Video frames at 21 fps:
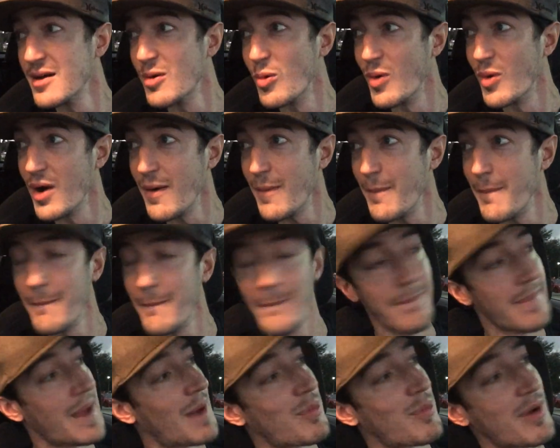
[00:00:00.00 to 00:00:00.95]
Well,
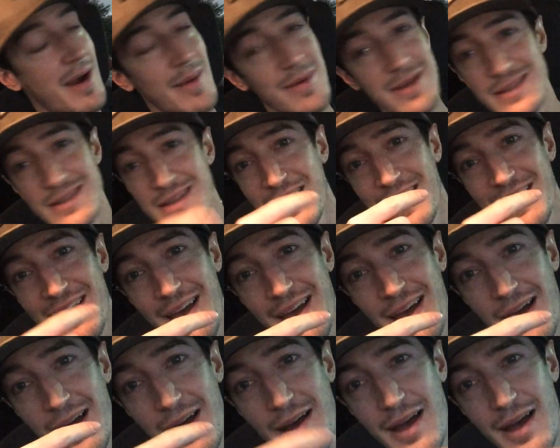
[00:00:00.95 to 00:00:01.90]
I promise,
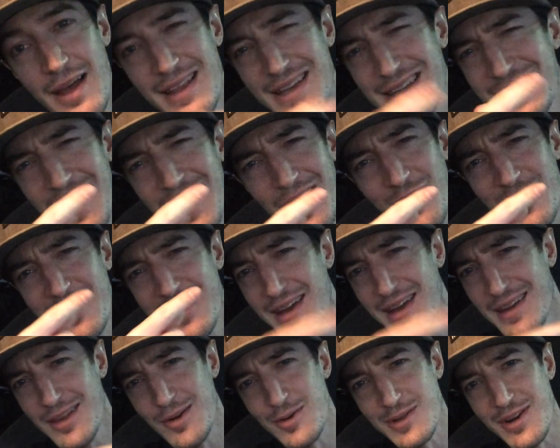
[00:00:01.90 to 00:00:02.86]
at least I don't
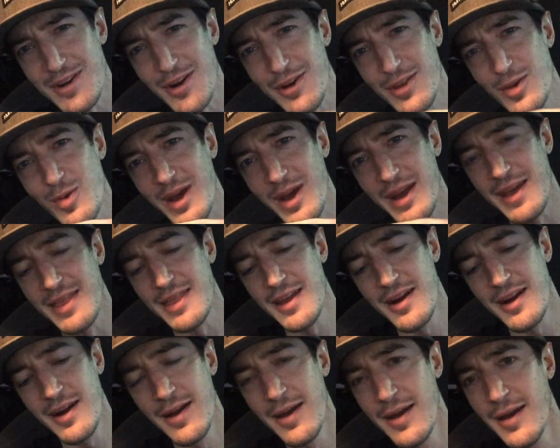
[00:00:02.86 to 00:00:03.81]
think there was an earthquake in
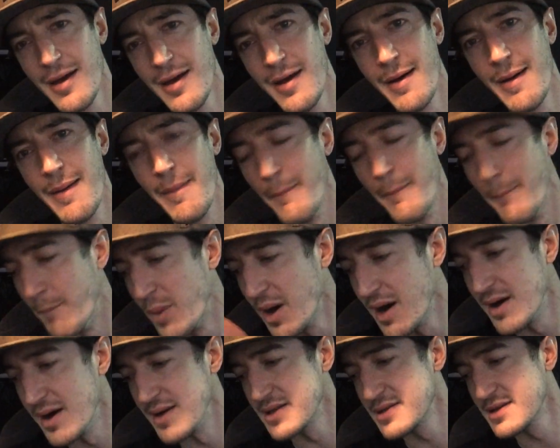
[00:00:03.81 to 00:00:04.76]
there.
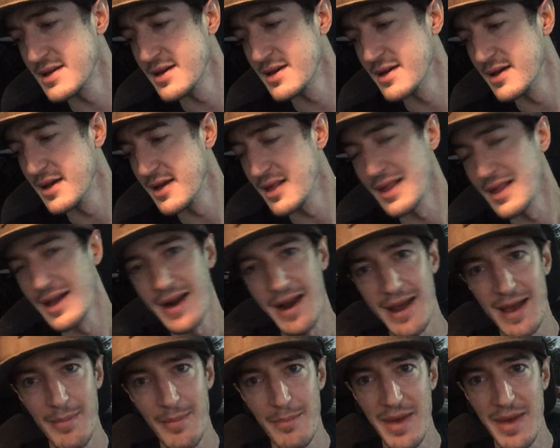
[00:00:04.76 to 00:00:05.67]
But like I